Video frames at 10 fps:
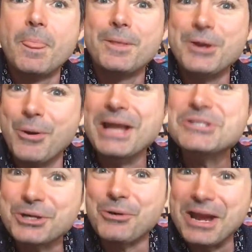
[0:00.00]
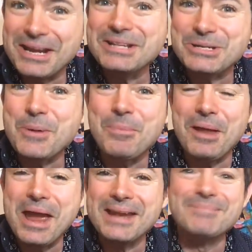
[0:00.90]
you know, integrate it into your
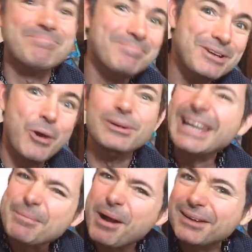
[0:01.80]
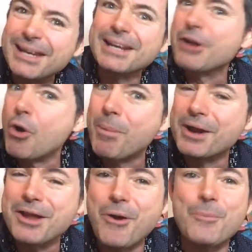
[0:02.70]
playing, you know, lick by lick, note
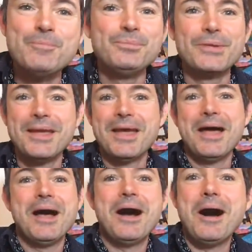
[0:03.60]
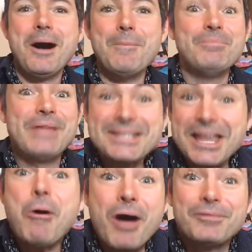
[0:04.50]
by note. That's
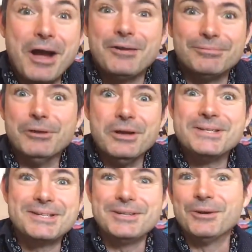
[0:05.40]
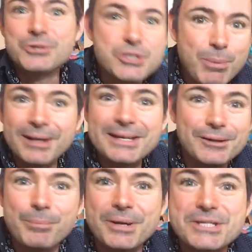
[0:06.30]
how I've kind of learned, you know, just by
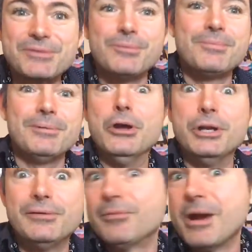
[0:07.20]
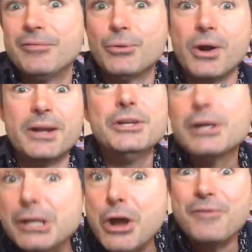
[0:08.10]
little bits from learning from everyone. And you
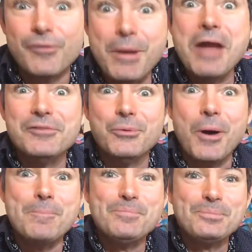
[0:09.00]
can learn from everyone.